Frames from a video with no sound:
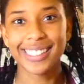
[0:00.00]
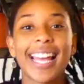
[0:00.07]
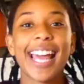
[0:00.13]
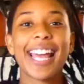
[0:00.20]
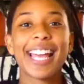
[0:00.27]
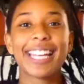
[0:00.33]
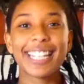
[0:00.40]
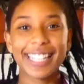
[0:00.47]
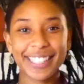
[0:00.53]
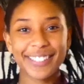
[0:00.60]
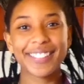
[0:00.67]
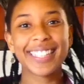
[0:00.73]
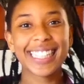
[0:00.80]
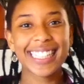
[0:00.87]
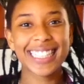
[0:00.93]
Okay, another
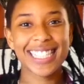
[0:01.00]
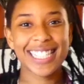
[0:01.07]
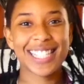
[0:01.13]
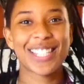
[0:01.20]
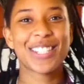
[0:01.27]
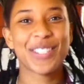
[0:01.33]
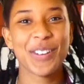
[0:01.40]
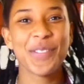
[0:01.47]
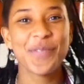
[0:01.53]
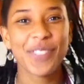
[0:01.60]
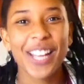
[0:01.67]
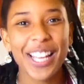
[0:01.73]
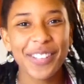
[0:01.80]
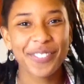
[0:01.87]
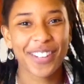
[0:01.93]
one is stop
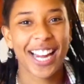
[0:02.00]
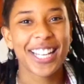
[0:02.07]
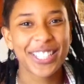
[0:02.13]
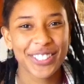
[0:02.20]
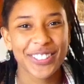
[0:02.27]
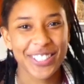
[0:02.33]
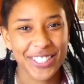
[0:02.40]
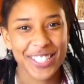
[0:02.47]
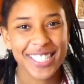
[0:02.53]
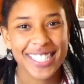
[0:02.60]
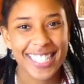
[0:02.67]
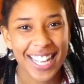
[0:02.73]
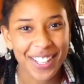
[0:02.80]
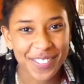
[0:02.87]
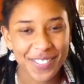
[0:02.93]
putting pressure on
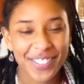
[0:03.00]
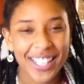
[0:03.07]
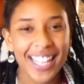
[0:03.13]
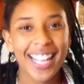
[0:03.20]
yourself.